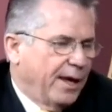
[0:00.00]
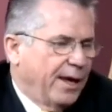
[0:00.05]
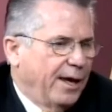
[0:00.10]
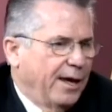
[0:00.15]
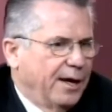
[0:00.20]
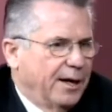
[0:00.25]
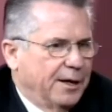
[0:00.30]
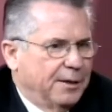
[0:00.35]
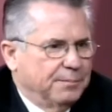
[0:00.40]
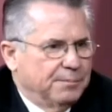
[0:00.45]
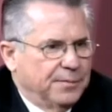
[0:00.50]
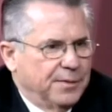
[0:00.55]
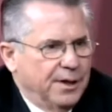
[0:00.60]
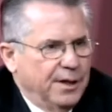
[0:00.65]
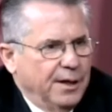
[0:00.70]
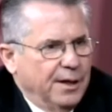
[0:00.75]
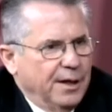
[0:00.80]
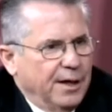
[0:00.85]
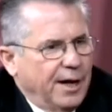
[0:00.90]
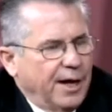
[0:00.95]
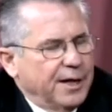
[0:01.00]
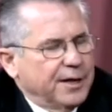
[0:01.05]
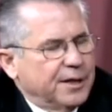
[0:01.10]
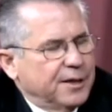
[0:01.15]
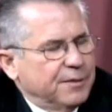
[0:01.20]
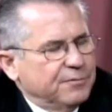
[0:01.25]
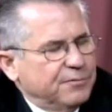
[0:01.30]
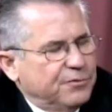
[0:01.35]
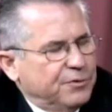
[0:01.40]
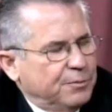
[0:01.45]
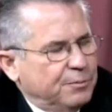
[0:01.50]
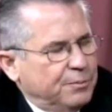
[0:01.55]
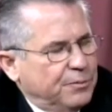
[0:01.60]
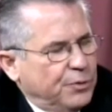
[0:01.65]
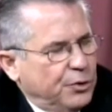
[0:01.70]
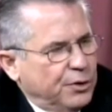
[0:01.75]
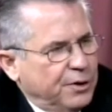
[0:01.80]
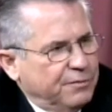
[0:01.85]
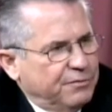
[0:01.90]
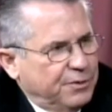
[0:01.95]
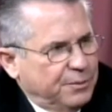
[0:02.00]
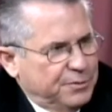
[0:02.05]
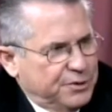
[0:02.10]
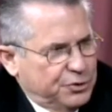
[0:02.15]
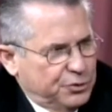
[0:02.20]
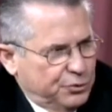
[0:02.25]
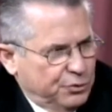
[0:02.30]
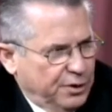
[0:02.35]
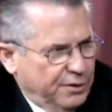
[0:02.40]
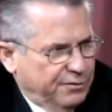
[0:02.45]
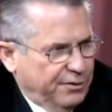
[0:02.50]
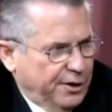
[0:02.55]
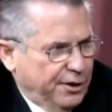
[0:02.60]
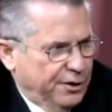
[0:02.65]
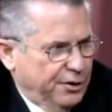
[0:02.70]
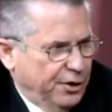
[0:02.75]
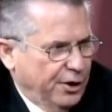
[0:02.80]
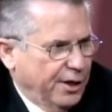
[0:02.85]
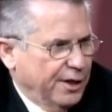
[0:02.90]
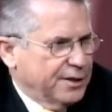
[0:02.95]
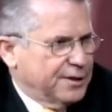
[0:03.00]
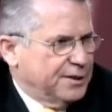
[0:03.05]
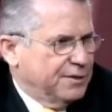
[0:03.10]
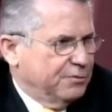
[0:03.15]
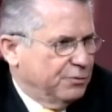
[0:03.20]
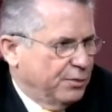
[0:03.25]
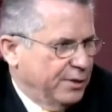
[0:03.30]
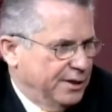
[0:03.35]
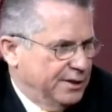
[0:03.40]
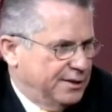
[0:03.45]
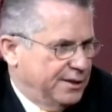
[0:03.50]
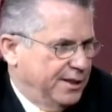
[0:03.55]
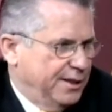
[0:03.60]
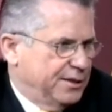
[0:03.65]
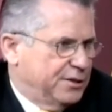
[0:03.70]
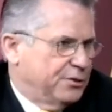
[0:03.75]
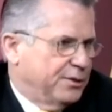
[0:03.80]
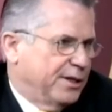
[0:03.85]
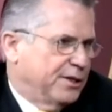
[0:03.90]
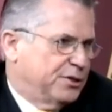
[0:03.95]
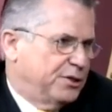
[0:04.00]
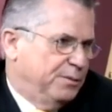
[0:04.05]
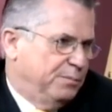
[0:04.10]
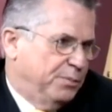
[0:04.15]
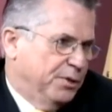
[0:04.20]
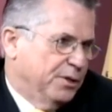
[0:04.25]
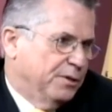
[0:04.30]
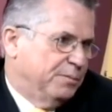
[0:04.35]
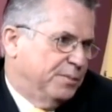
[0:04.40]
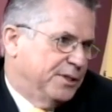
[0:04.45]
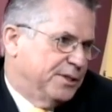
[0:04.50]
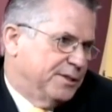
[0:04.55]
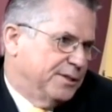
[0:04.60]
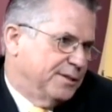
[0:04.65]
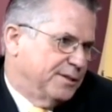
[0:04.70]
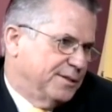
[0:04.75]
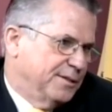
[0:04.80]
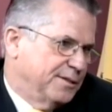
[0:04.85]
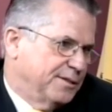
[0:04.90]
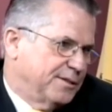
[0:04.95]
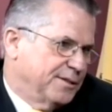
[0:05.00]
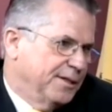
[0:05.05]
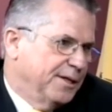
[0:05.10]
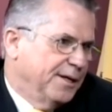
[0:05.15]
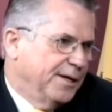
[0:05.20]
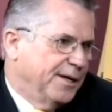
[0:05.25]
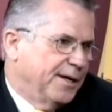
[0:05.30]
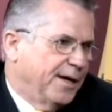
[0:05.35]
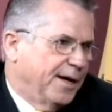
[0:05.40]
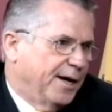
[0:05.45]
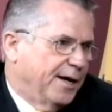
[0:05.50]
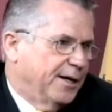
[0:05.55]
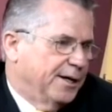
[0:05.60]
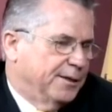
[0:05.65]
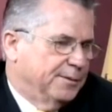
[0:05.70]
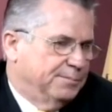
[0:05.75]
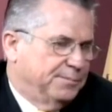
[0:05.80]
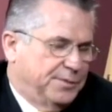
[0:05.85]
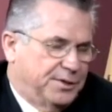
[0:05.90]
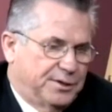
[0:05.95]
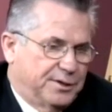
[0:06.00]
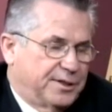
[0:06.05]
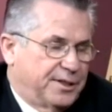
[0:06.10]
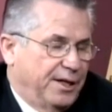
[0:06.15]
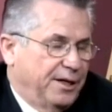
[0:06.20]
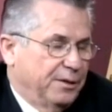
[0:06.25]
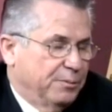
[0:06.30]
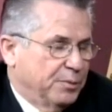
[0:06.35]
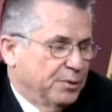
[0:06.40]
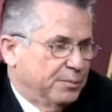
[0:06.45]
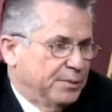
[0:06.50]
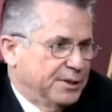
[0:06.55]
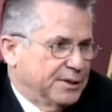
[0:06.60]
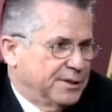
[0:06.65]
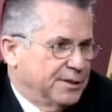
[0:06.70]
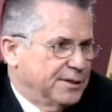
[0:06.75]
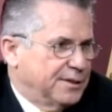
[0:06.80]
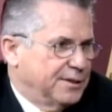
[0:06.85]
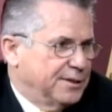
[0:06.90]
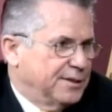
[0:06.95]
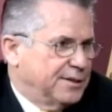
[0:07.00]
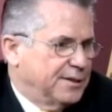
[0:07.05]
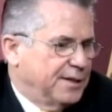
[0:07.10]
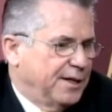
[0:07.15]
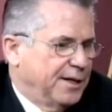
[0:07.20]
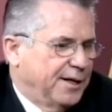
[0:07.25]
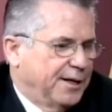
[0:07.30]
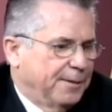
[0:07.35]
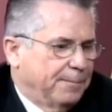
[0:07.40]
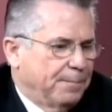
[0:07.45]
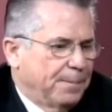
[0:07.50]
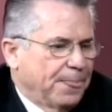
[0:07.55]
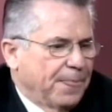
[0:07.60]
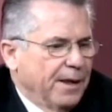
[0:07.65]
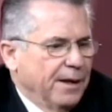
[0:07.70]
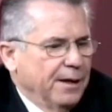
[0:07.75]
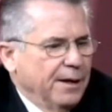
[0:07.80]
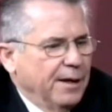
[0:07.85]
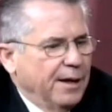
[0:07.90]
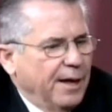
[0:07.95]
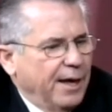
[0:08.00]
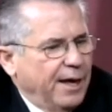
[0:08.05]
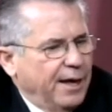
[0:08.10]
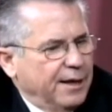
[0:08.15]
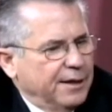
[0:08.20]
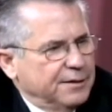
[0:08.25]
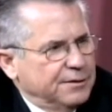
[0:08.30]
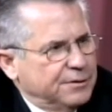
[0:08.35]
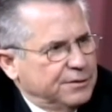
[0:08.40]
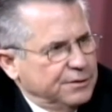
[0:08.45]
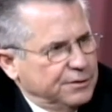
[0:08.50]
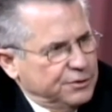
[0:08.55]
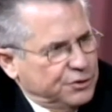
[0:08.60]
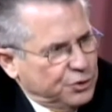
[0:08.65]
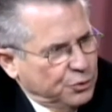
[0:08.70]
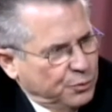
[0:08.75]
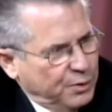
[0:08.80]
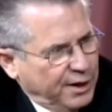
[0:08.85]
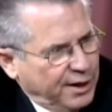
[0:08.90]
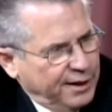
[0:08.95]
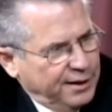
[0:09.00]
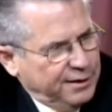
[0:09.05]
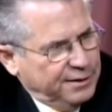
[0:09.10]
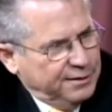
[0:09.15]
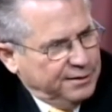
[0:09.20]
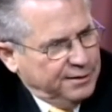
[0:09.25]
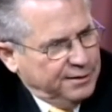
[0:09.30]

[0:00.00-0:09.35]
I come more from the school of hard knocks of what it takes to actually build businesses, mm-hmm. Sustainable businesses. And so when I